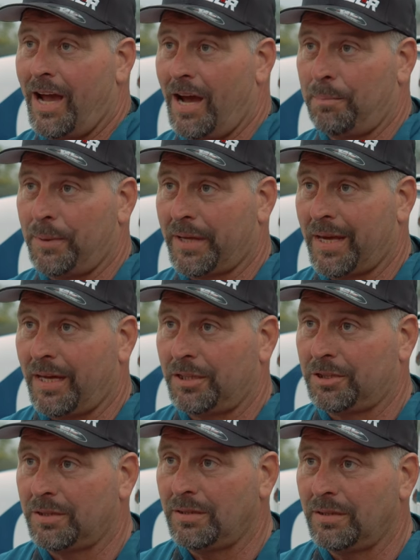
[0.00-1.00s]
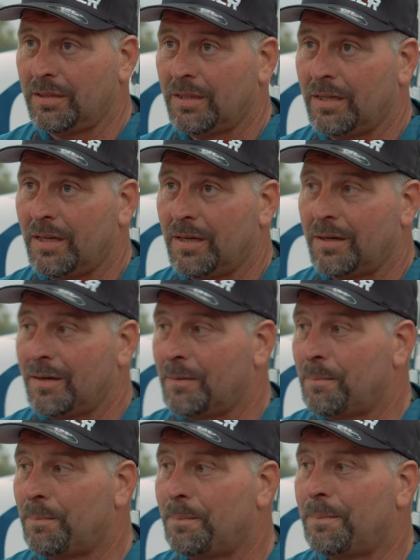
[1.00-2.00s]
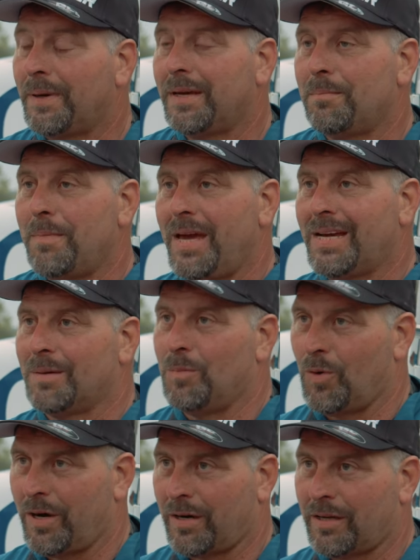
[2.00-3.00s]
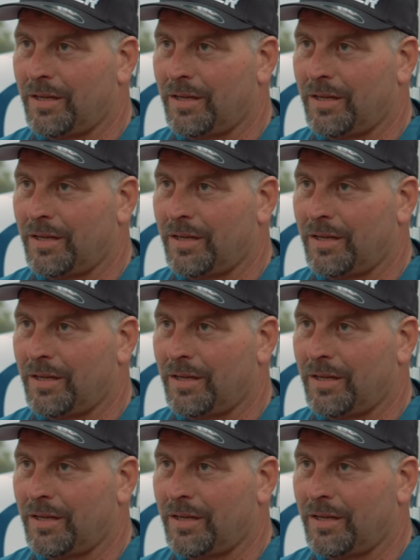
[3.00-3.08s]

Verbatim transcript: application, but you make them work.